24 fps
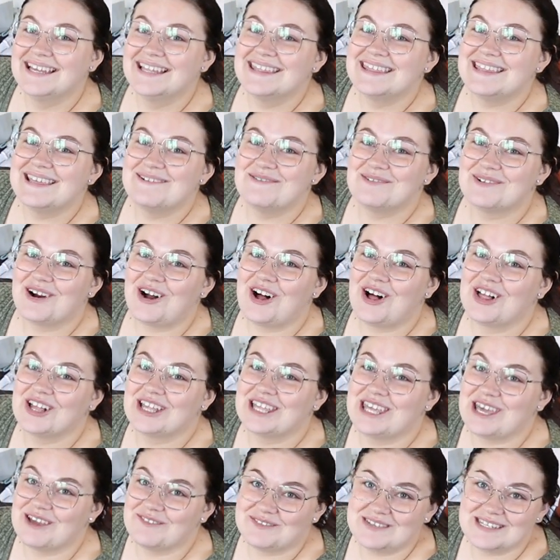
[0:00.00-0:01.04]
They were all
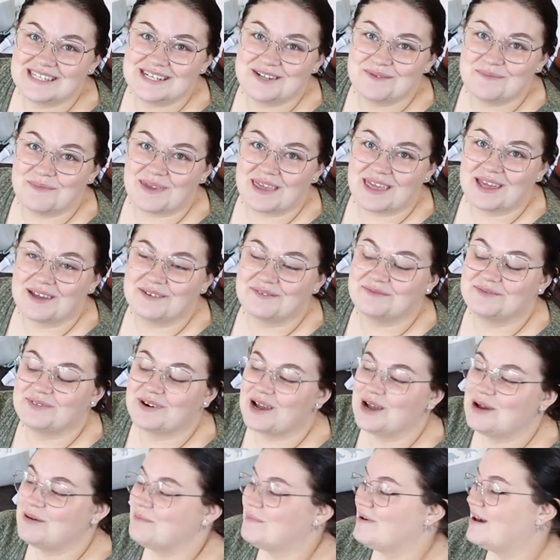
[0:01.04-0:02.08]
gifted to me
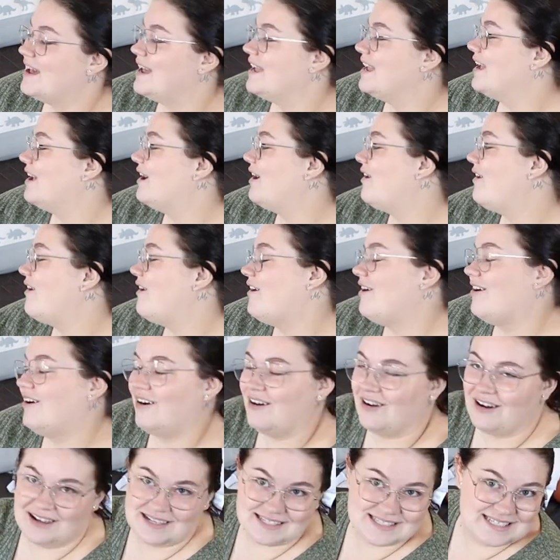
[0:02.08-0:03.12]
from my
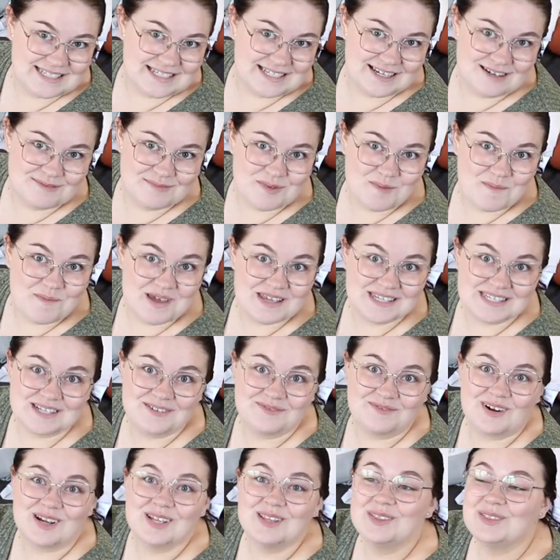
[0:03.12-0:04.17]
awesome,
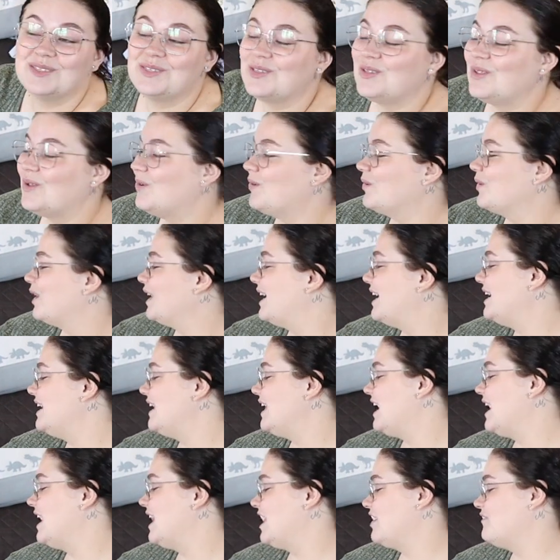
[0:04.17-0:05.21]
amazing friend Lauren,
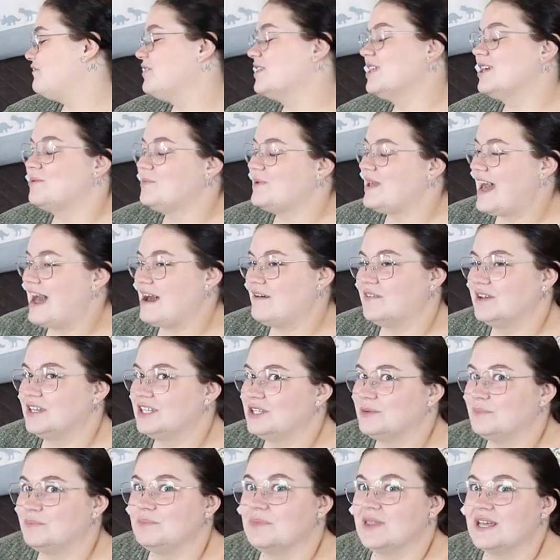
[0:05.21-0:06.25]
and I feel like we have like
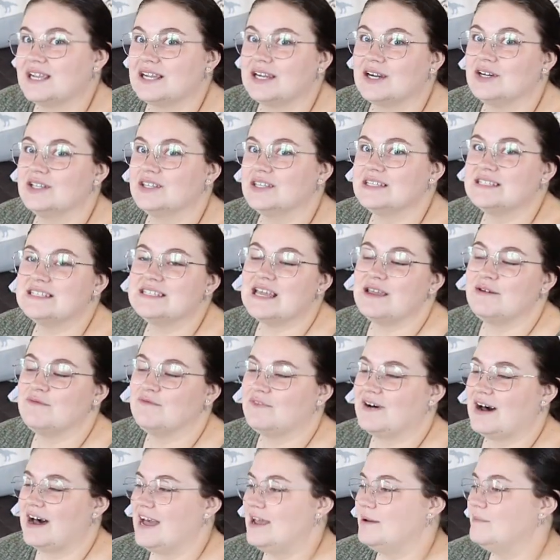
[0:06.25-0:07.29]
the same
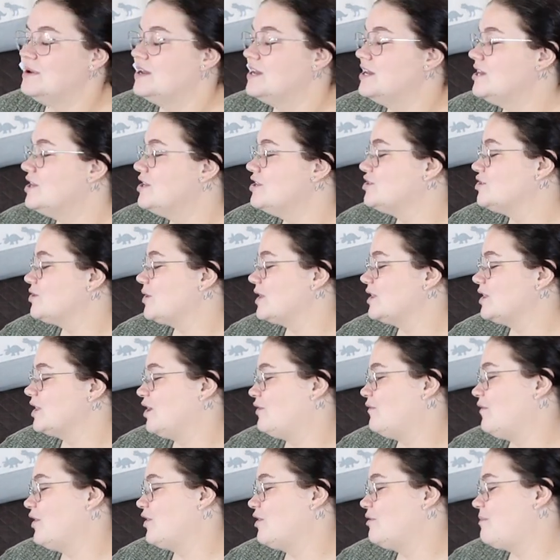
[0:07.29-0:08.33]
vibe. So I
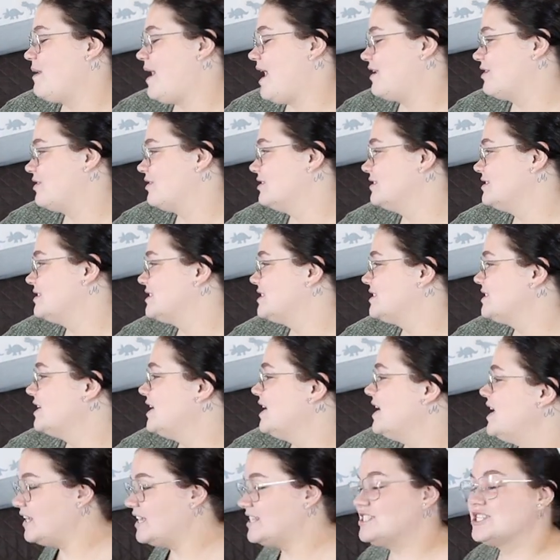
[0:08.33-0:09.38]
love all the patterns.
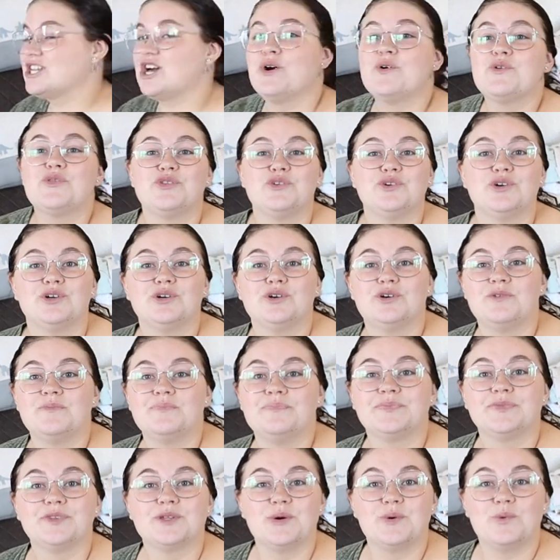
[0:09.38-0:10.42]
Let's go through
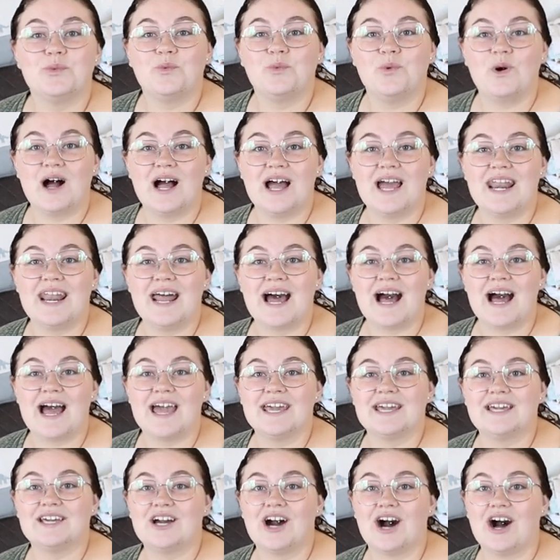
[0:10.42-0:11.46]
what
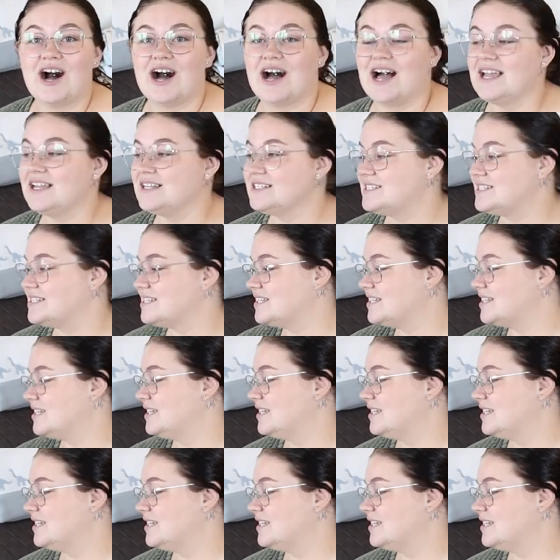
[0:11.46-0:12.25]
I got